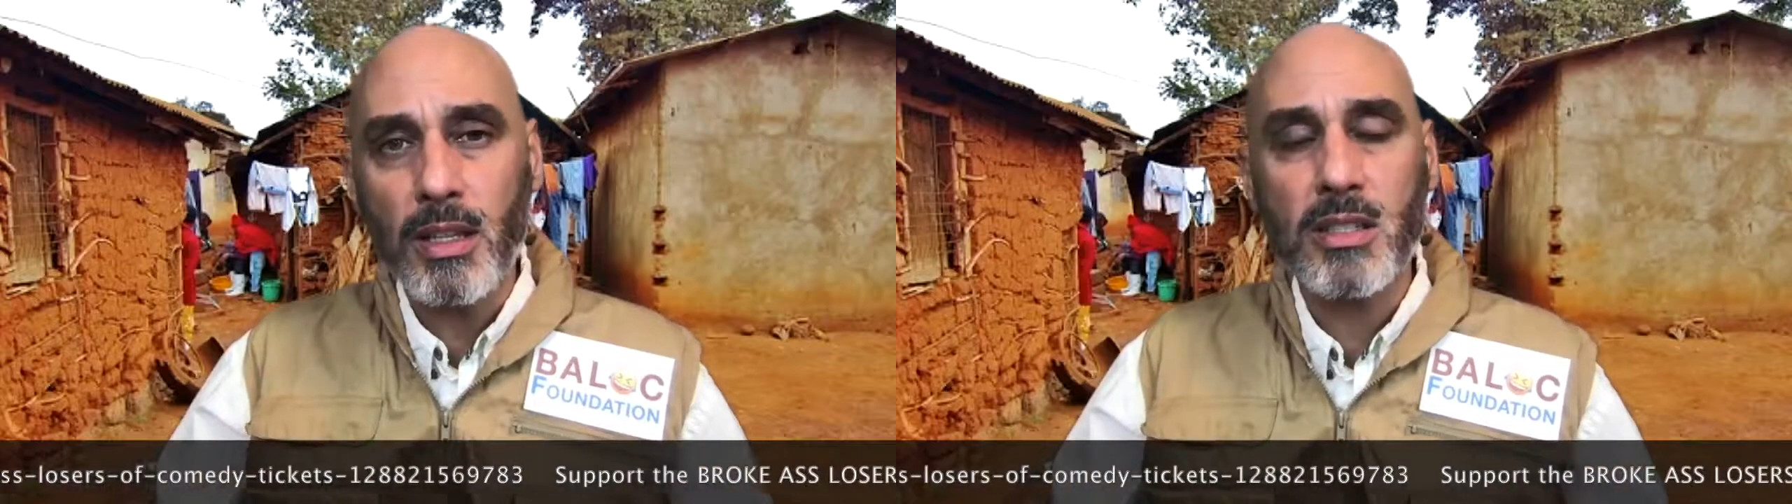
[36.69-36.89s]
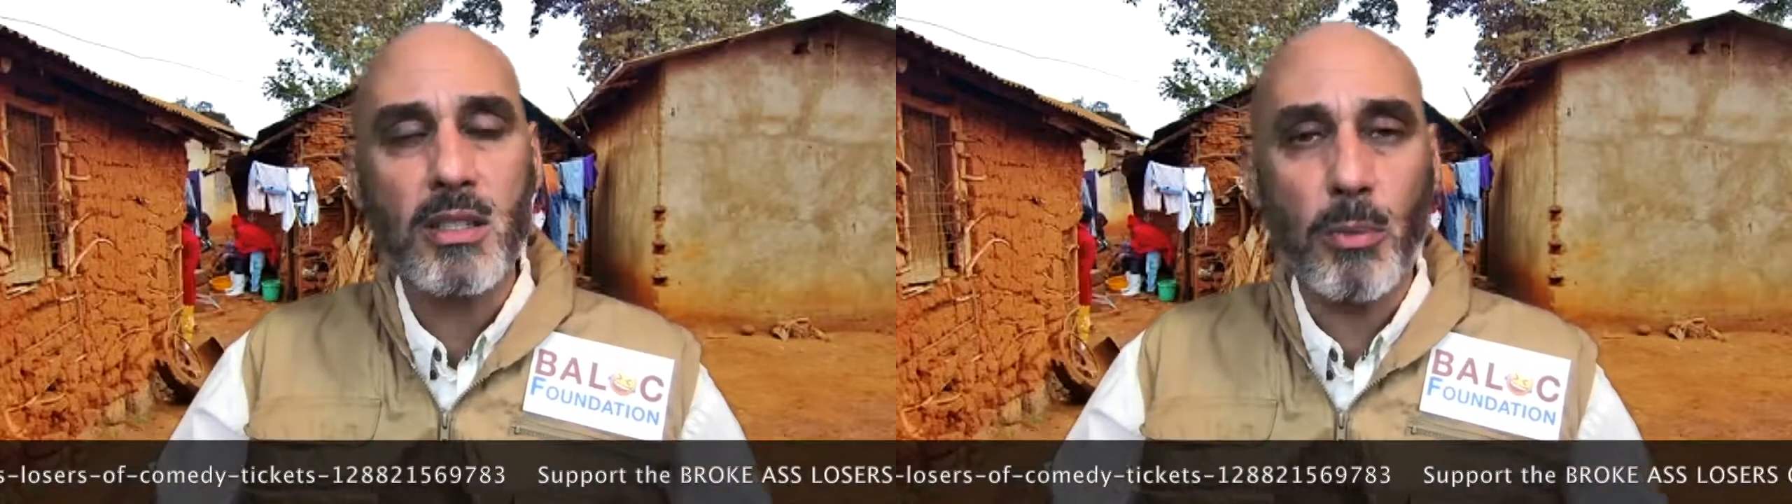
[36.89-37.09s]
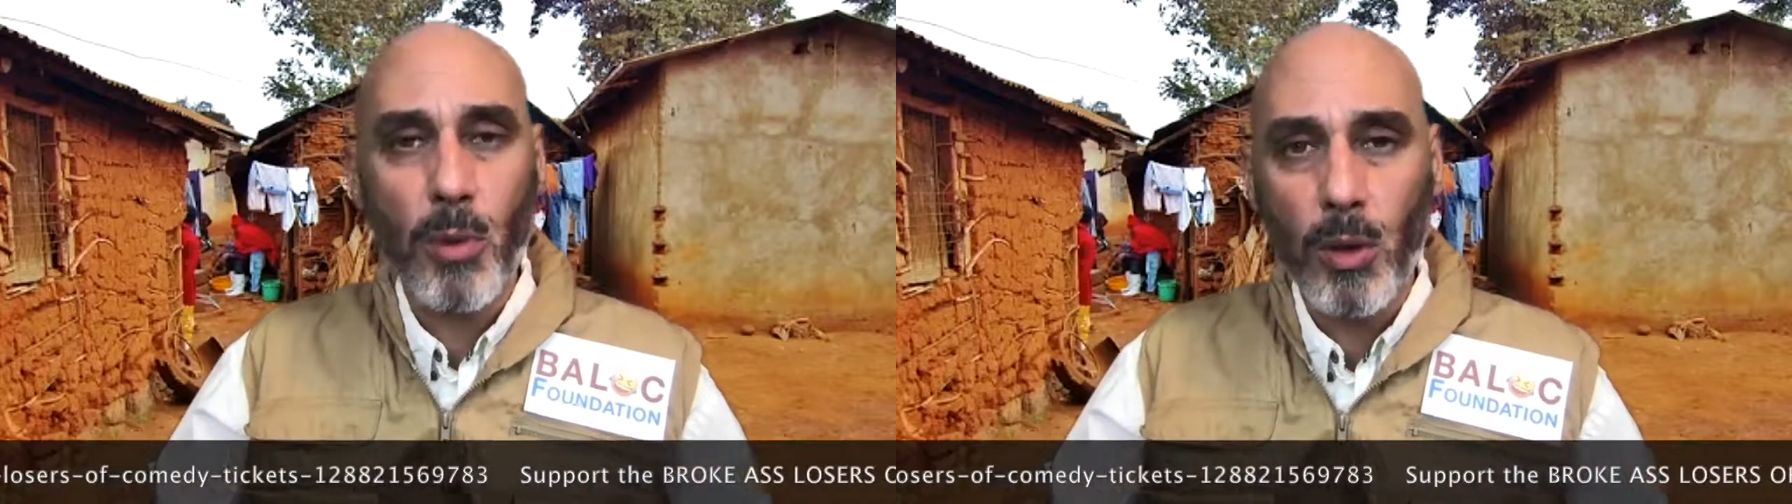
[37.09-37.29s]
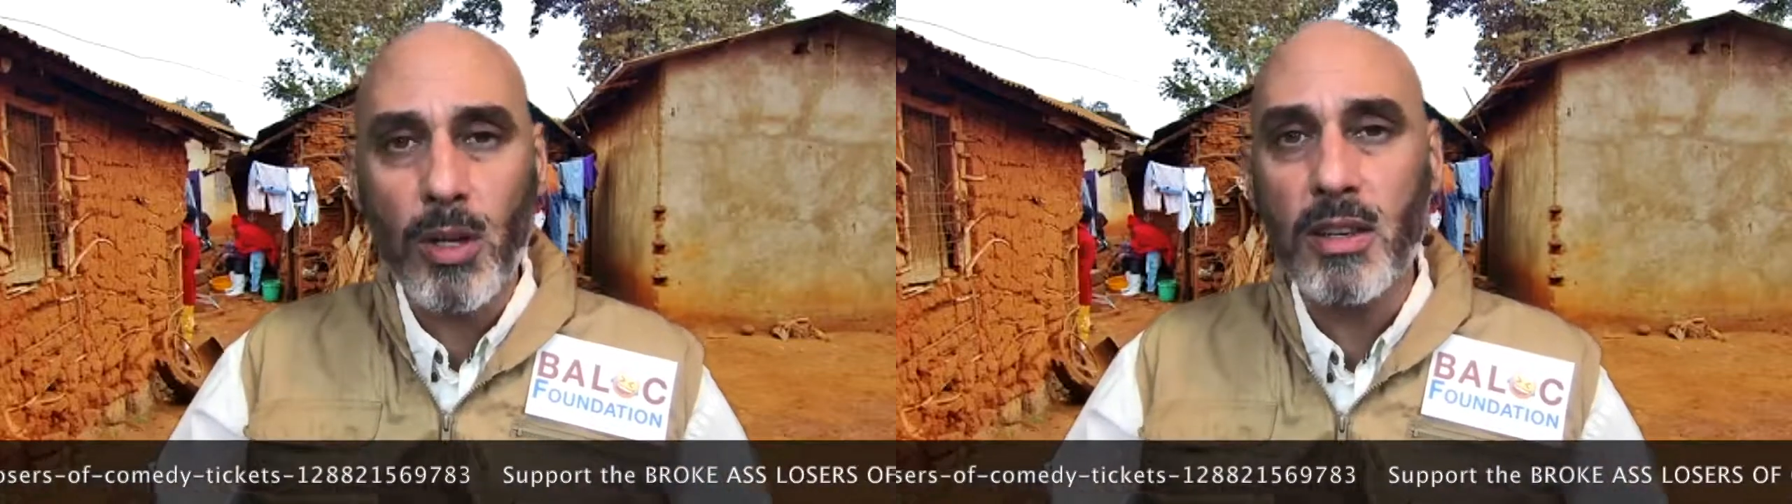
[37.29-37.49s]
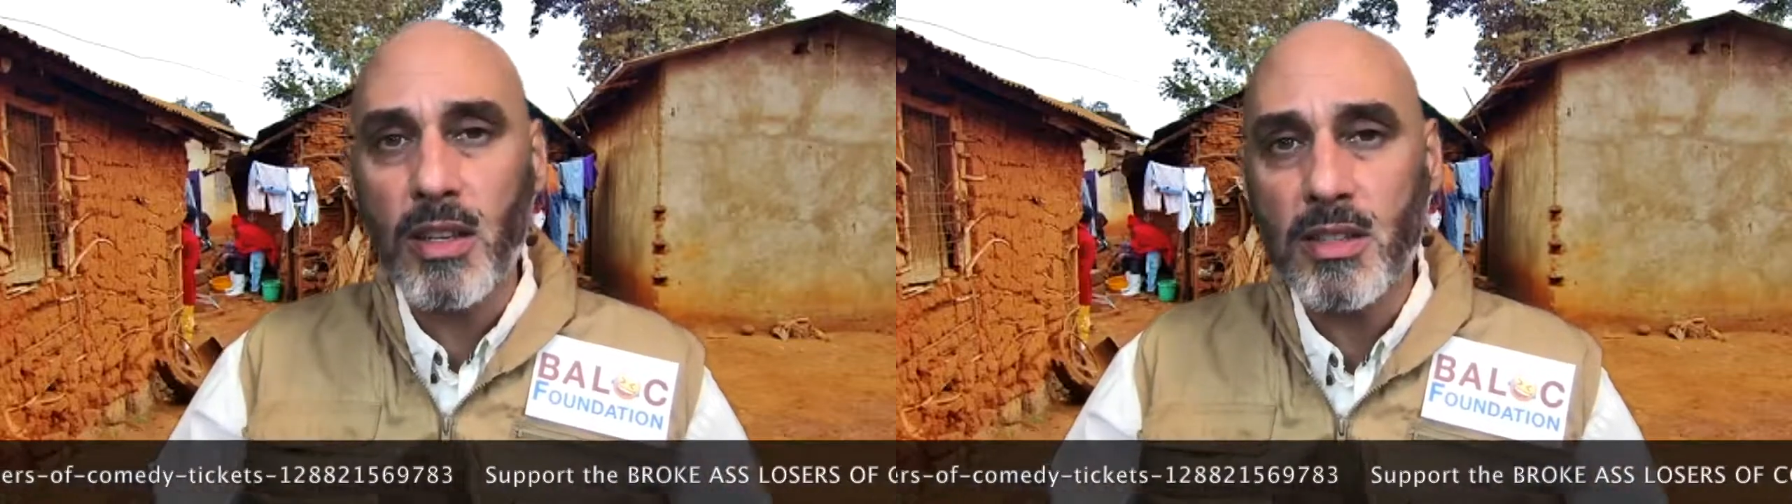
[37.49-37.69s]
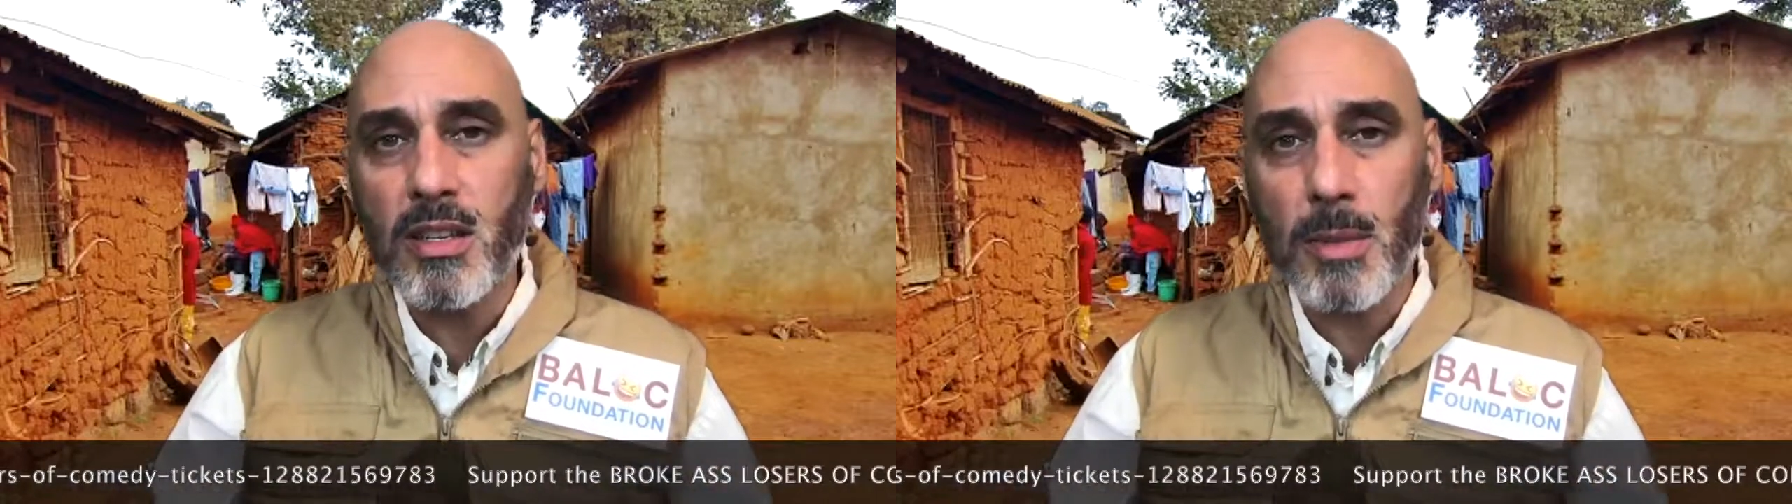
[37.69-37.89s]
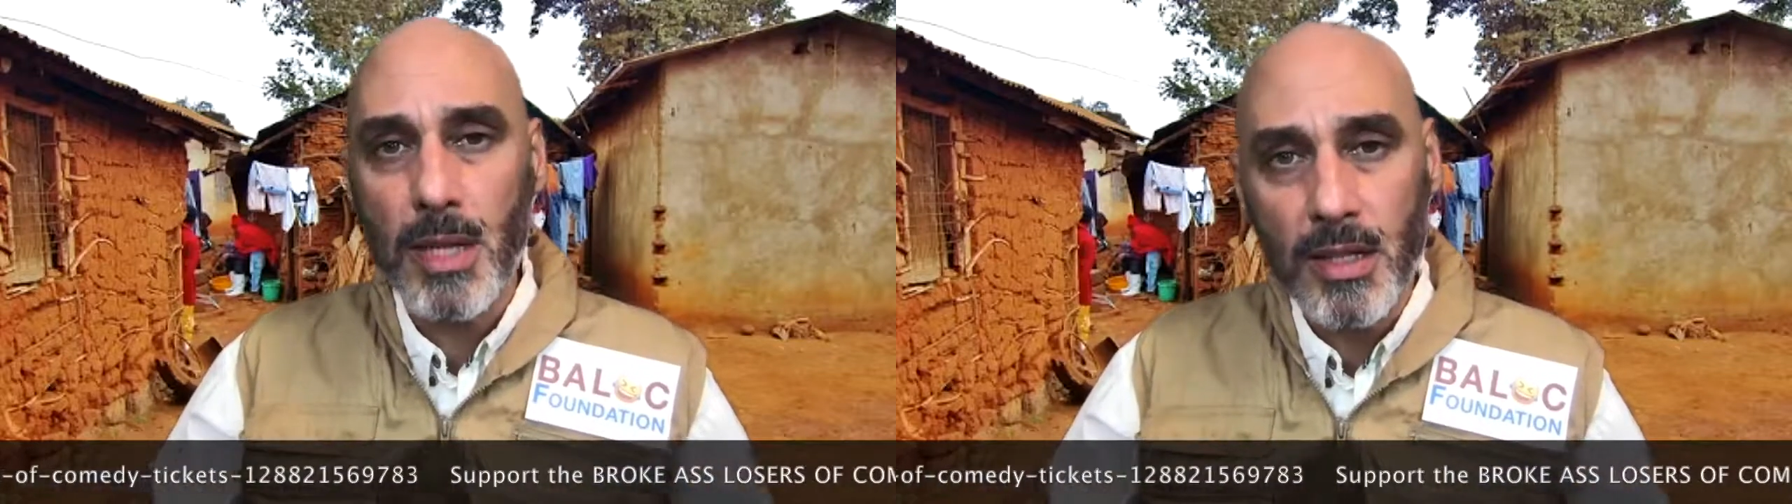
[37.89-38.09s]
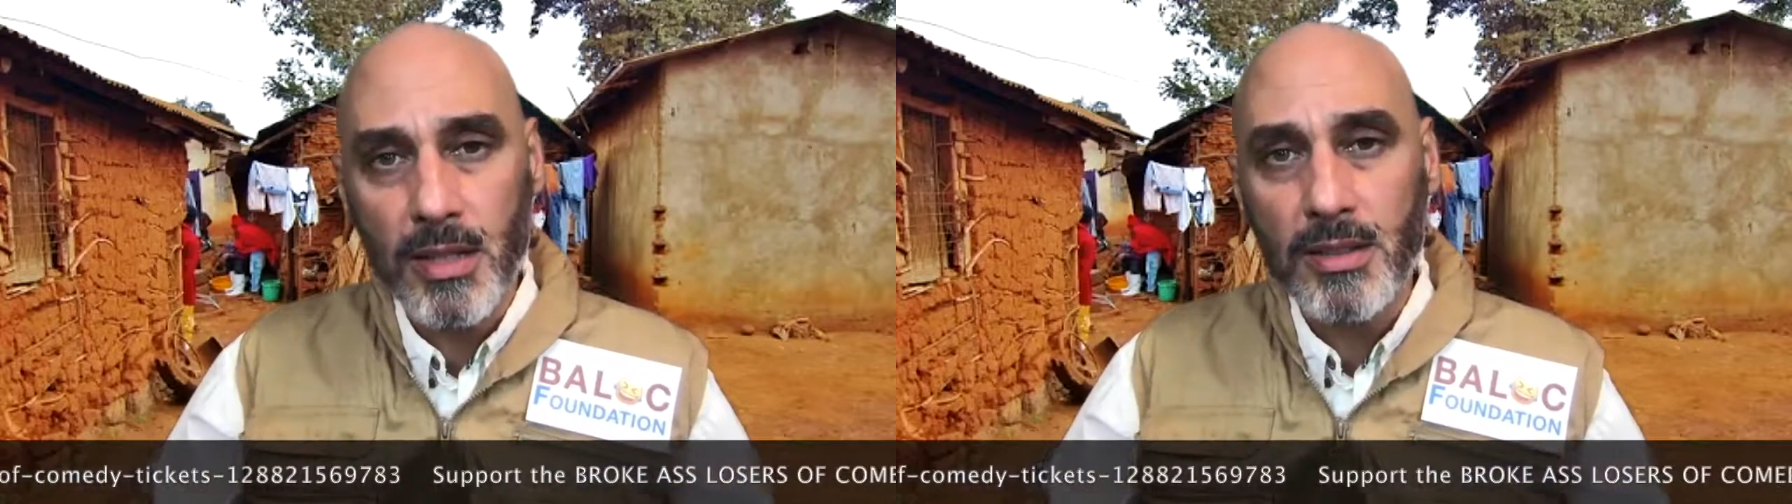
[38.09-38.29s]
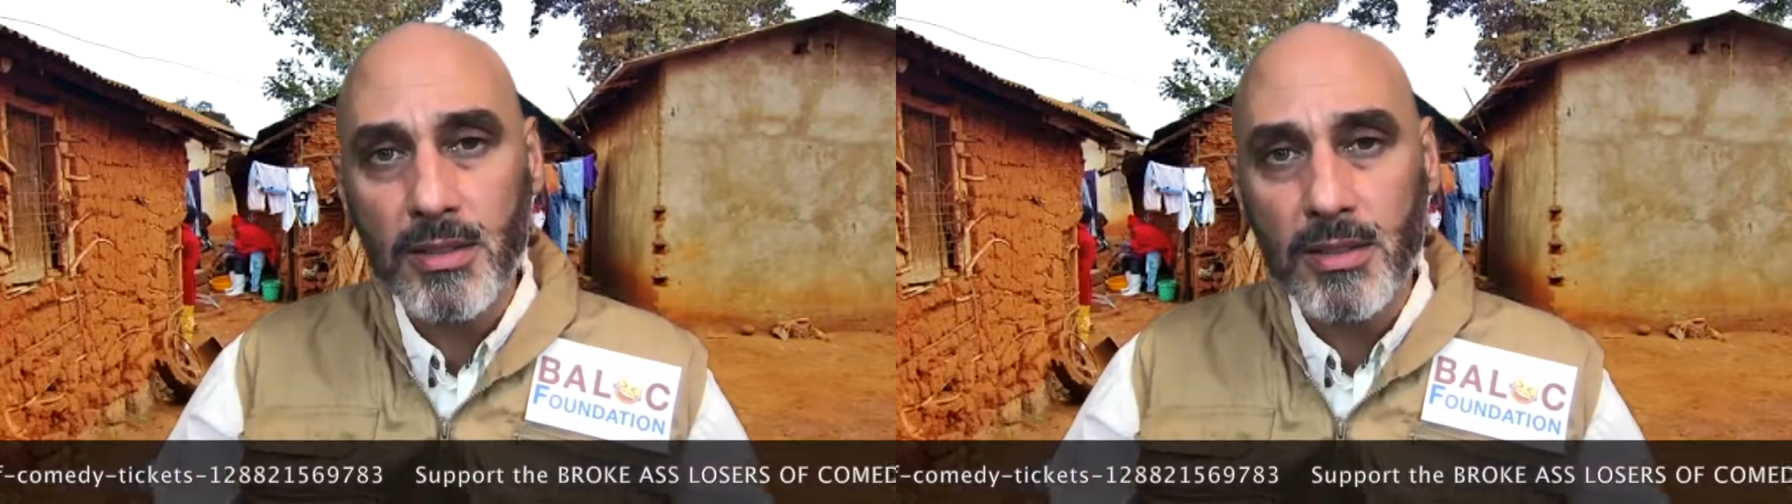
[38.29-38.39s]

in supporting these comedians.